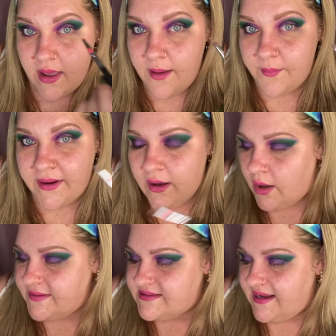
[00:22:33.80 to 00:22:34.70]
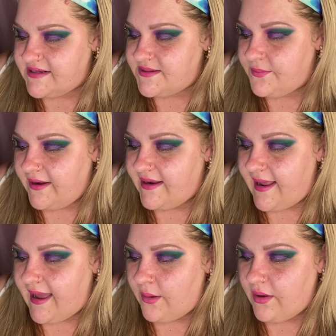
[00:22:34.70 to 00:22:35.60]
But I always like to bring it
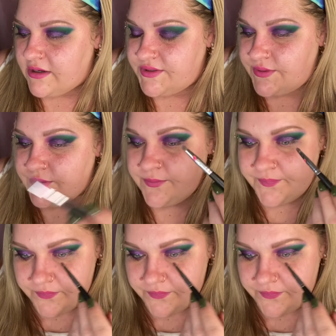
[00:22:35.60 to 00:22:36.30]
out onto